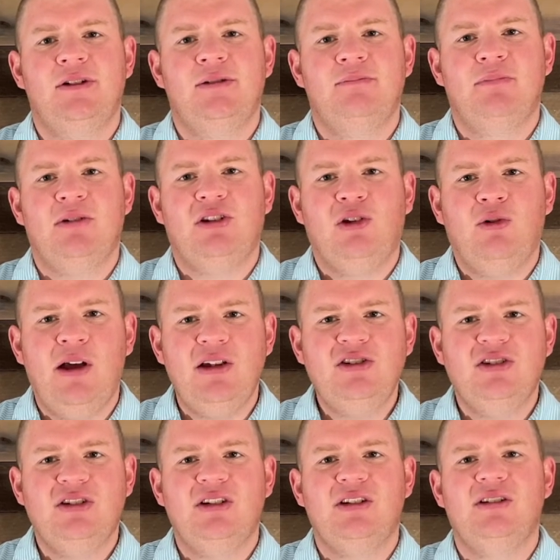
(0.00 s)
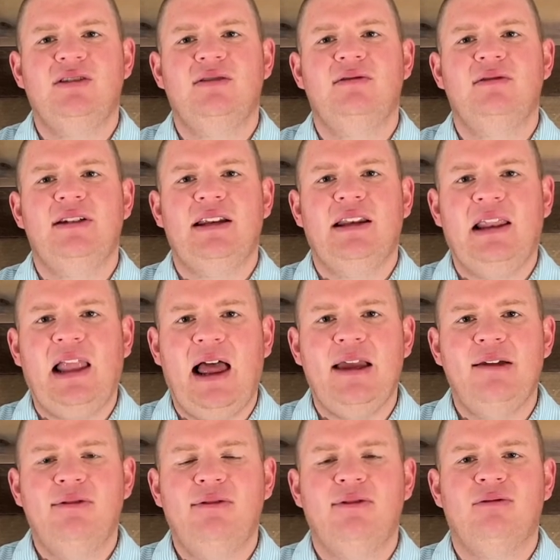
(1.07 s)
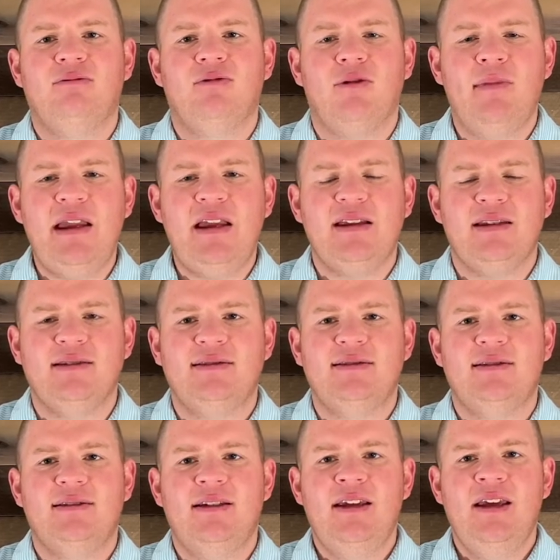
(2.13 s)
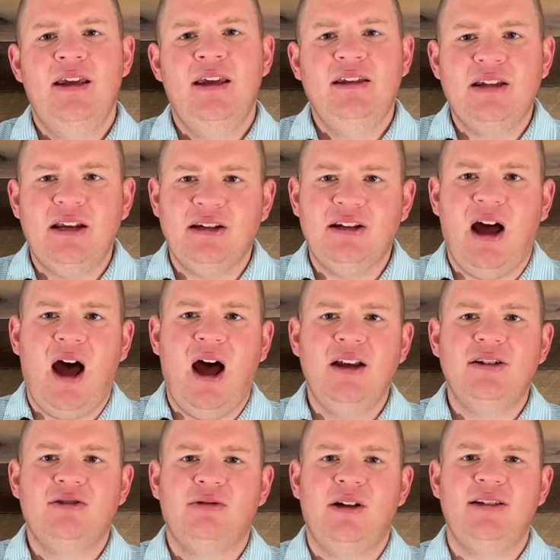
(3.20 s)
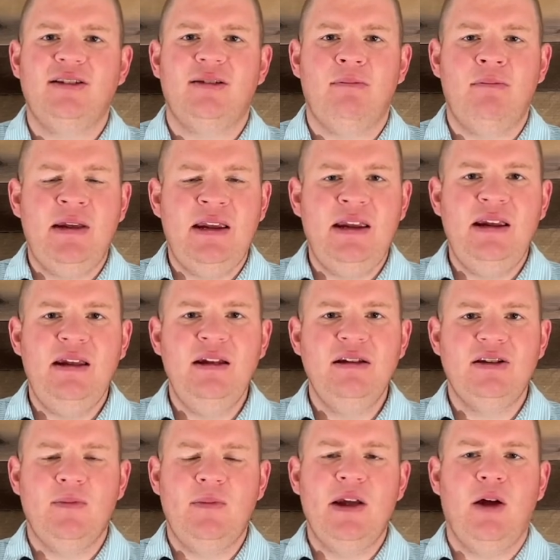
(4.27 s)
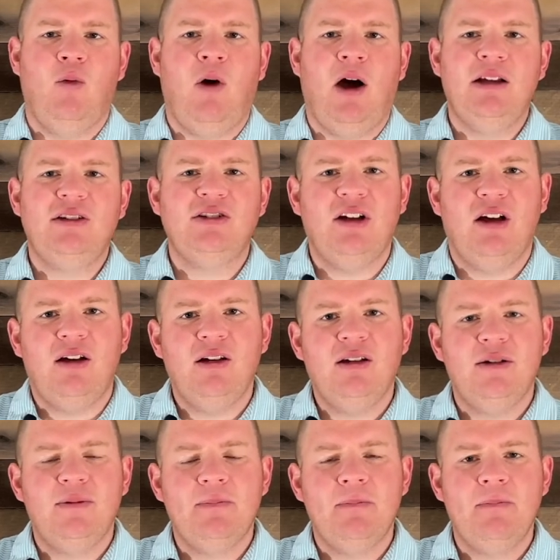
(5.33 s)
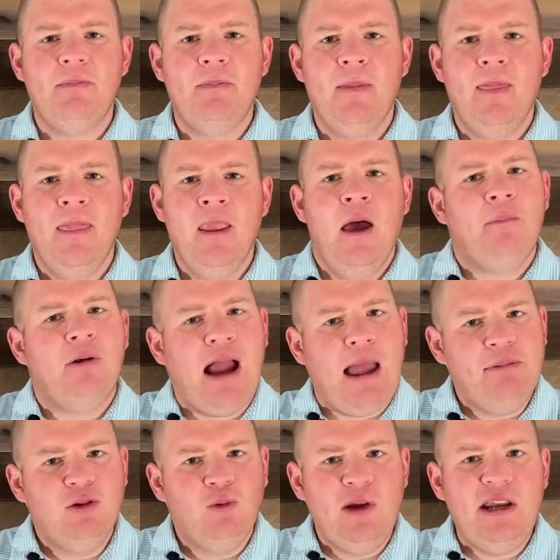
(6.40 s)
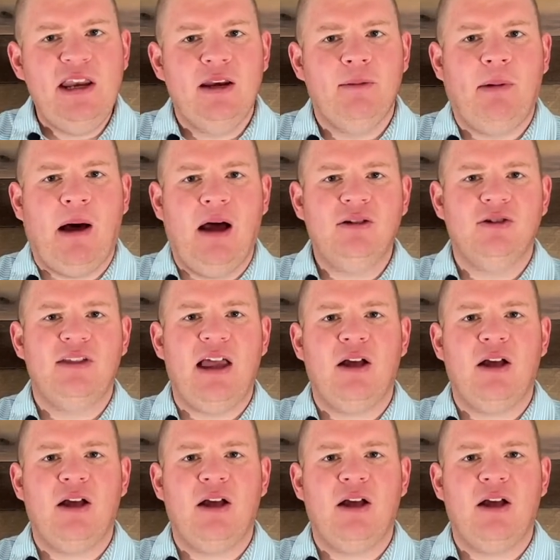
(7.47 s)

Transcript: But the question in life remains can God trust me to be a watchdog? Perhaps we need to ponder that